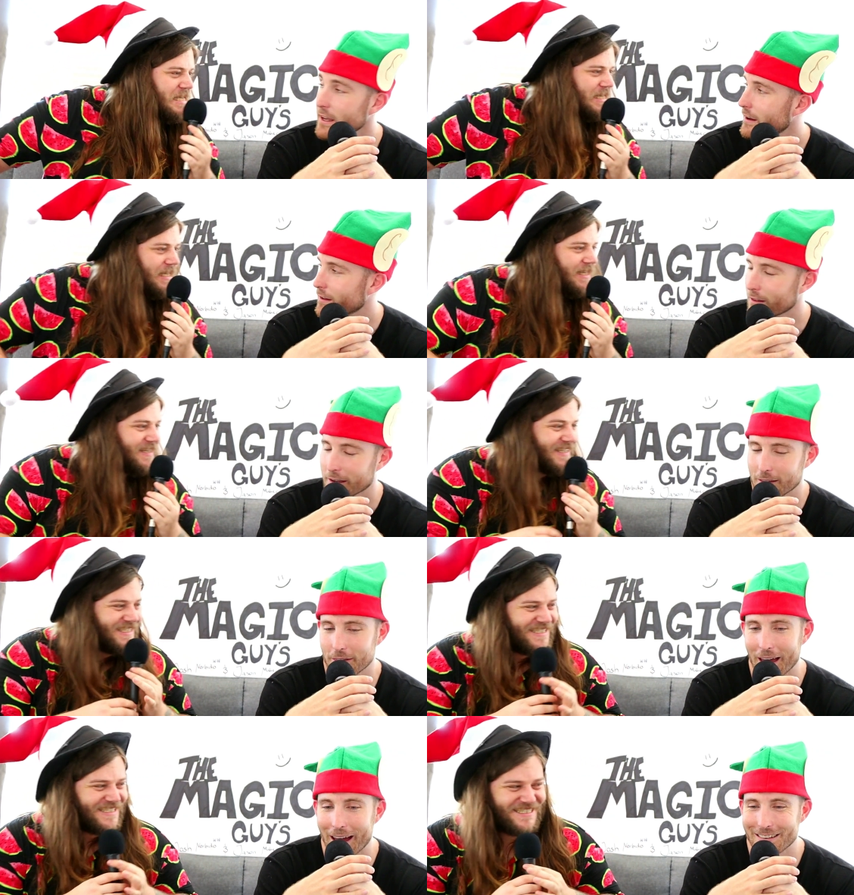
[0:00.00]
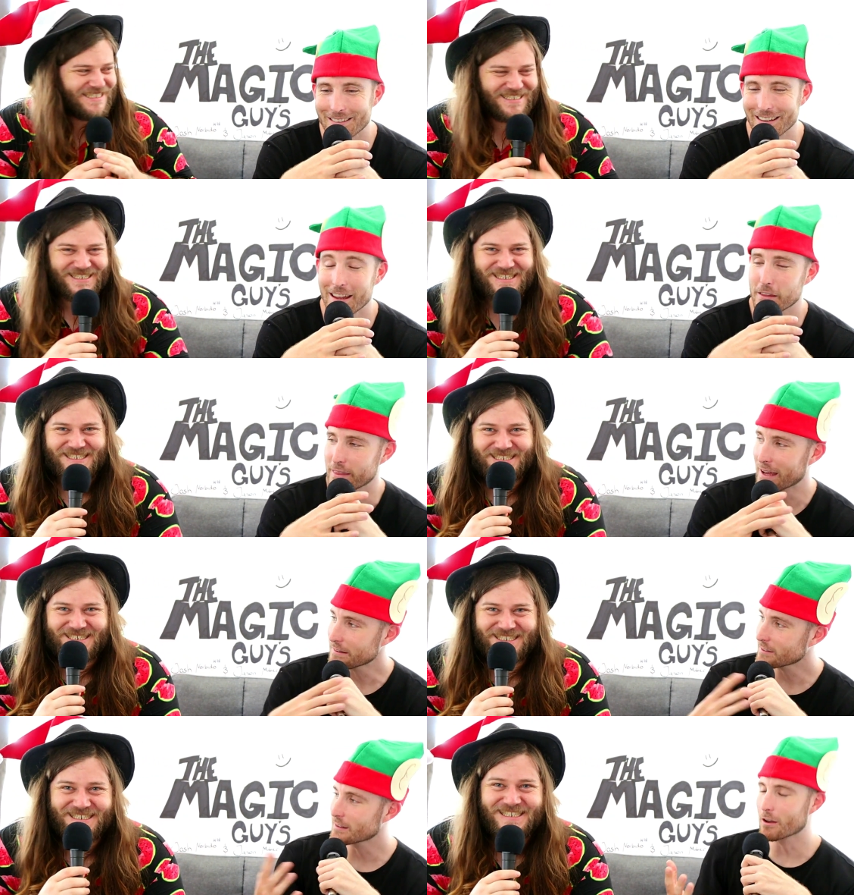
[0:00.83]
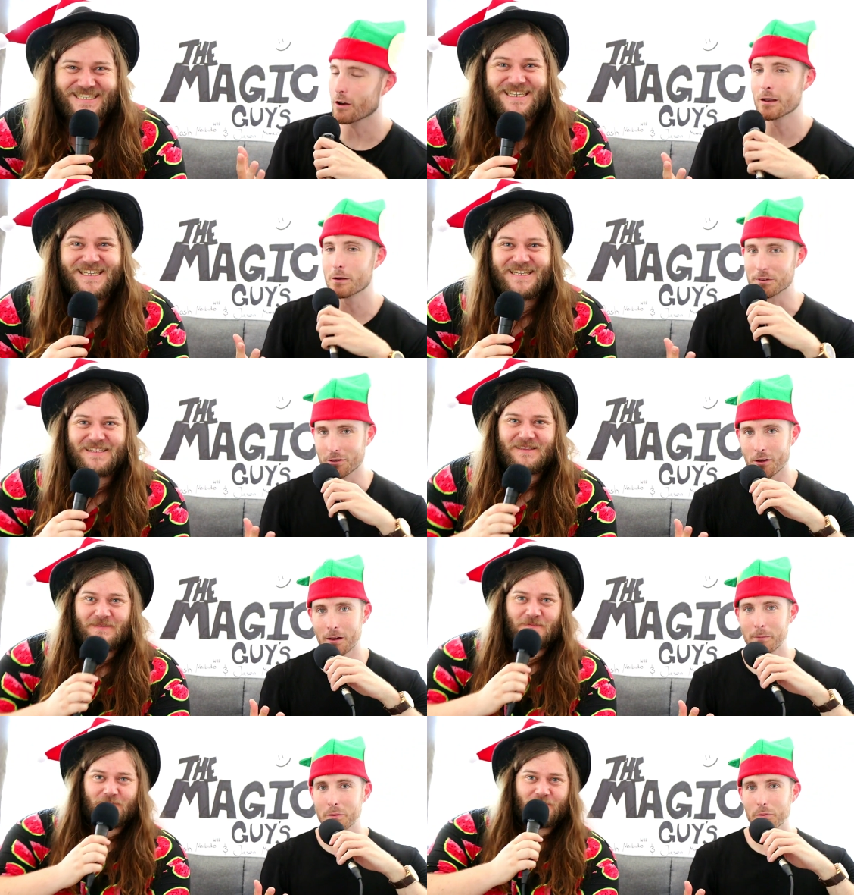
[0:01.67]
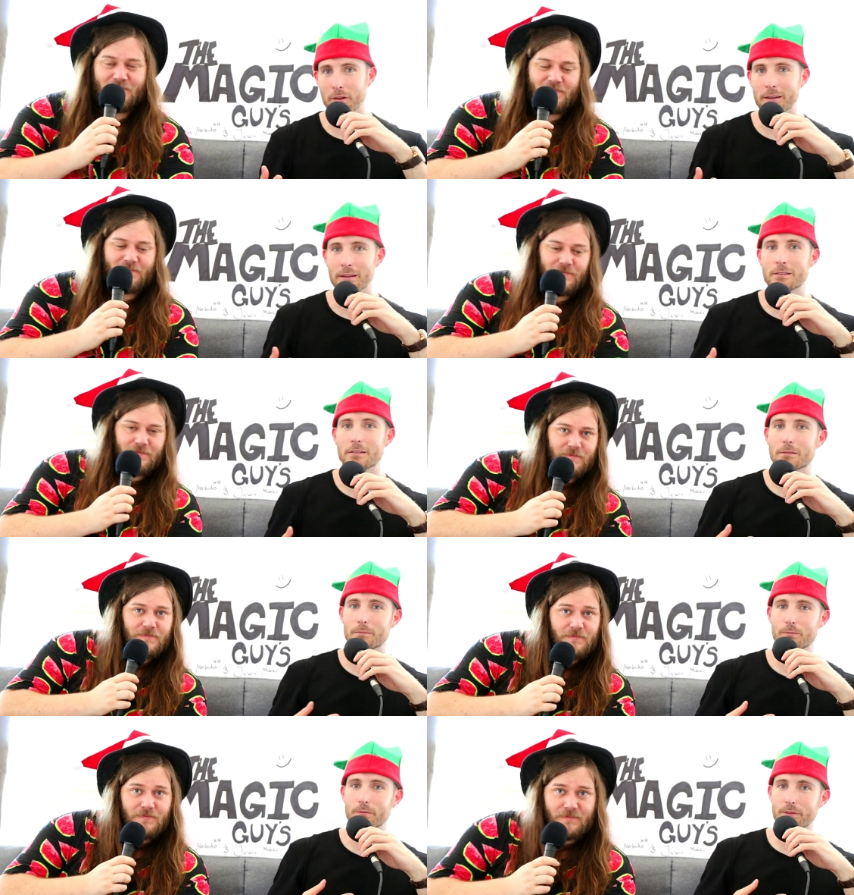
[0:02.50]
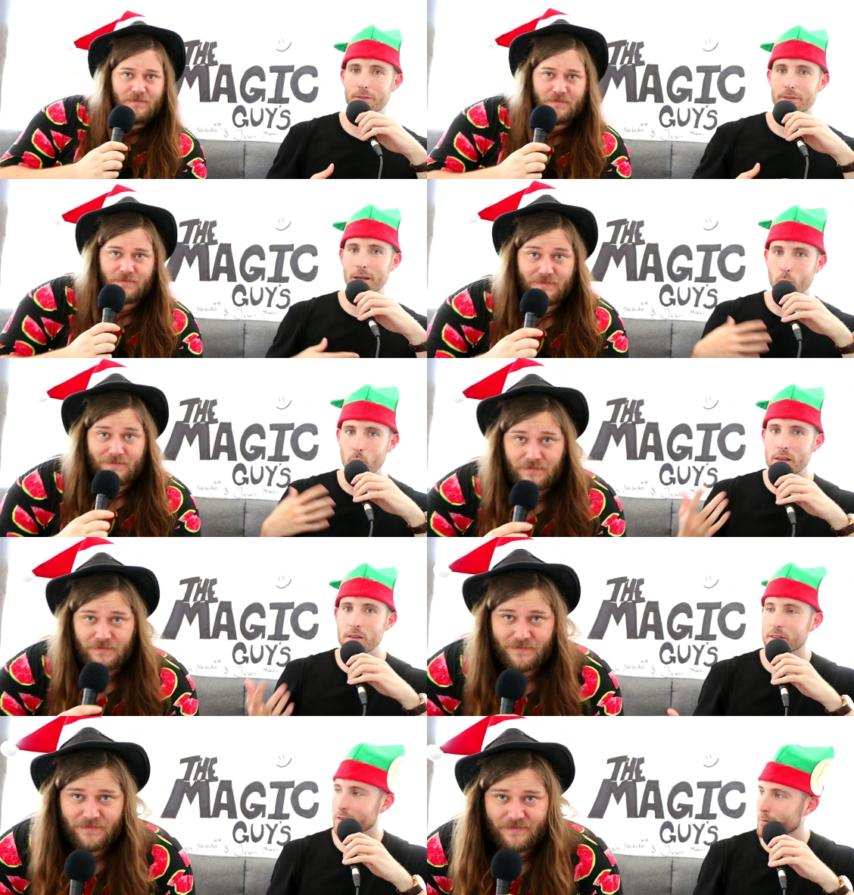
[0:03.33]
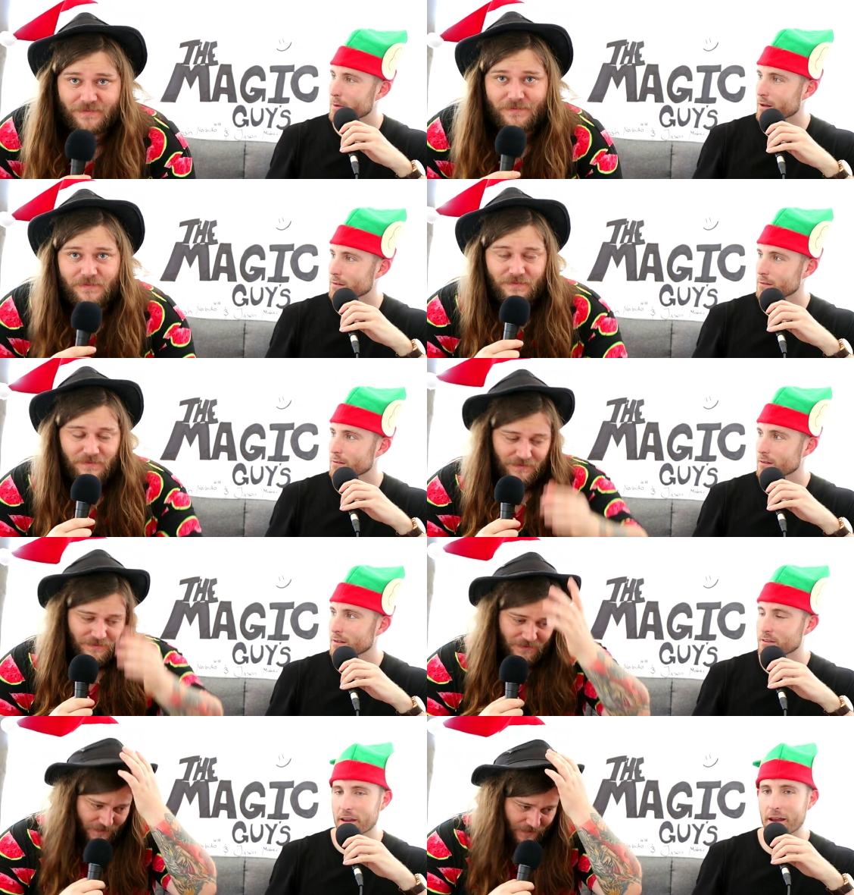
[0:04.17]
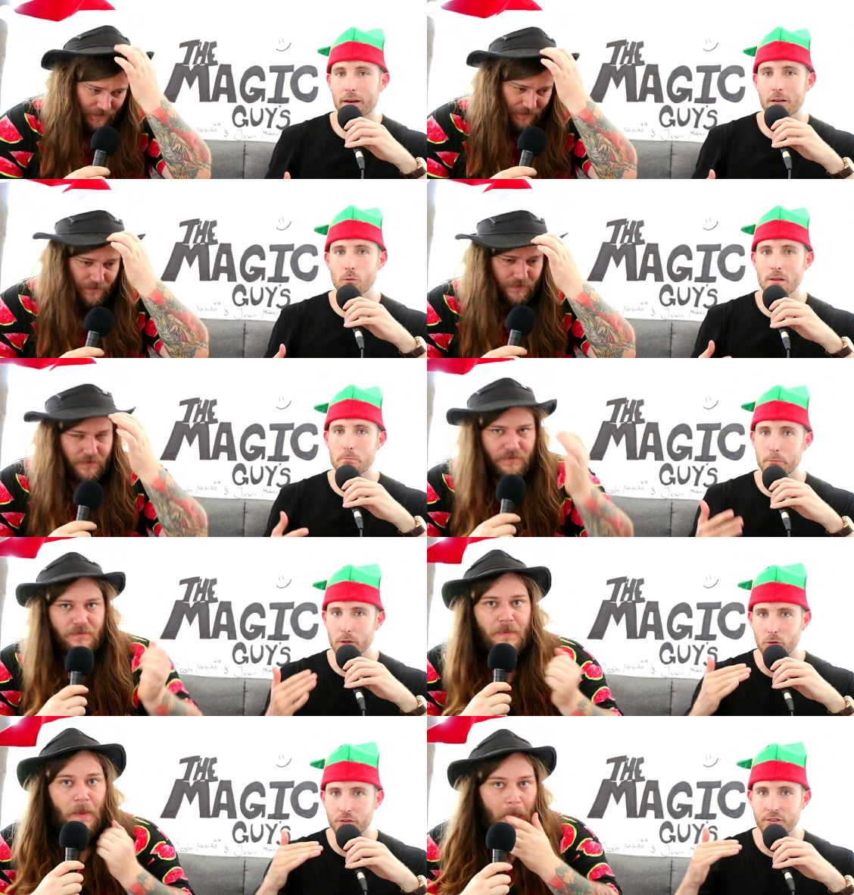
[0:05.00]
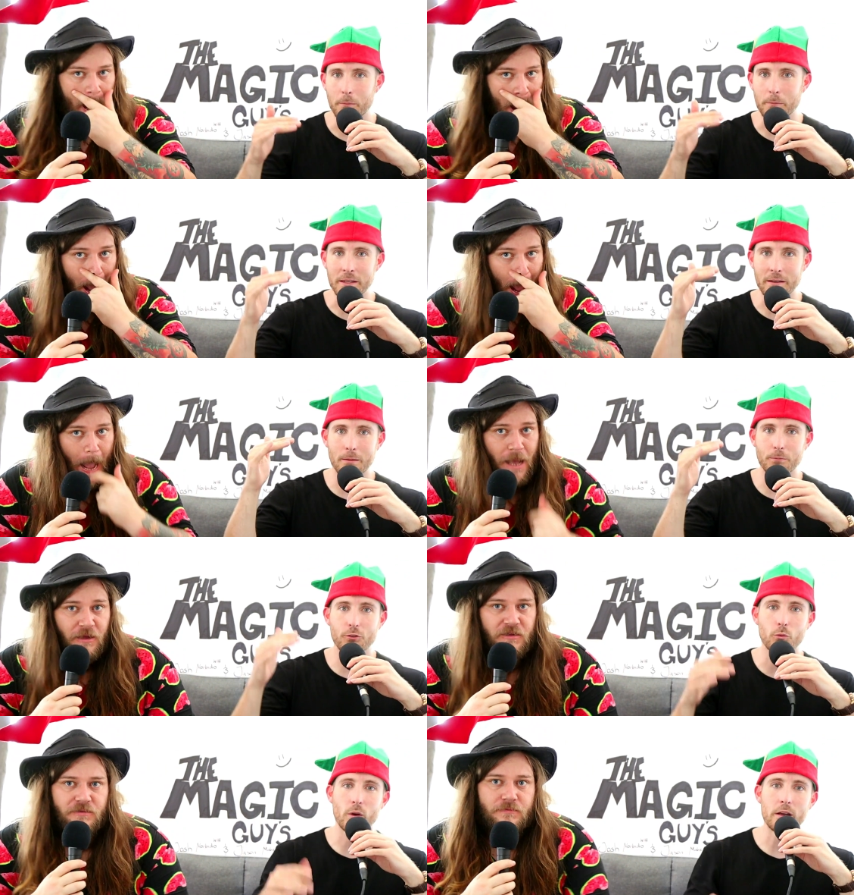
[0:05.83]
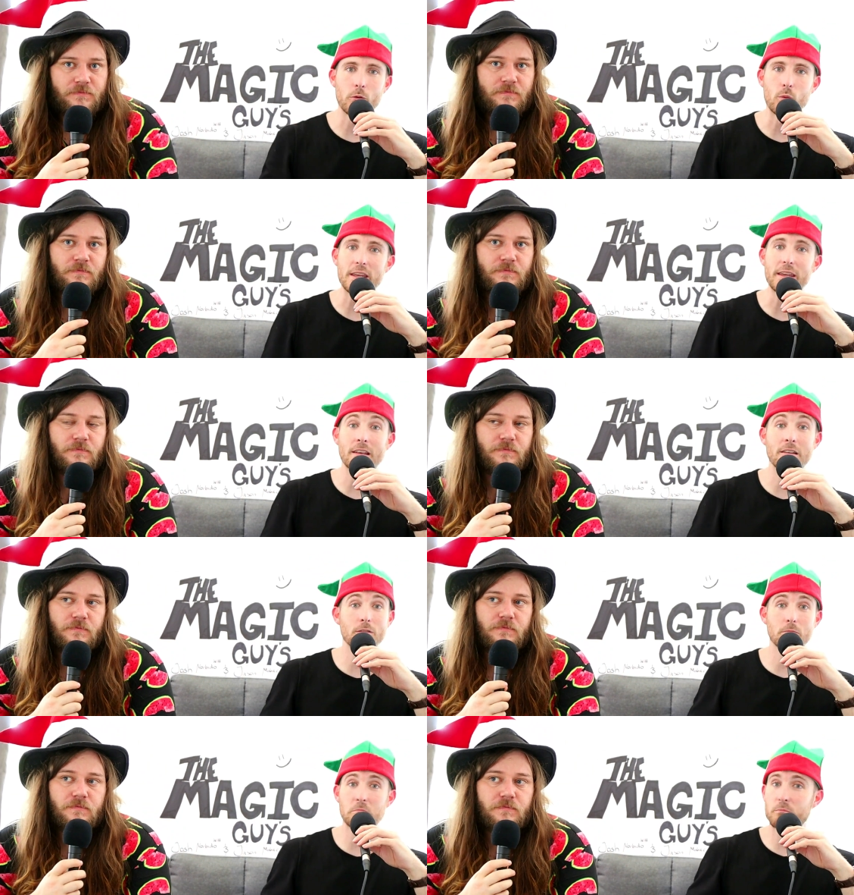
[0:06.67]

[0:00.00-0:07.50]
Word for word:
Speaker 1: yeah, like that's yeah that's the kind of retirement plan that we think about is how do we build something up to where we can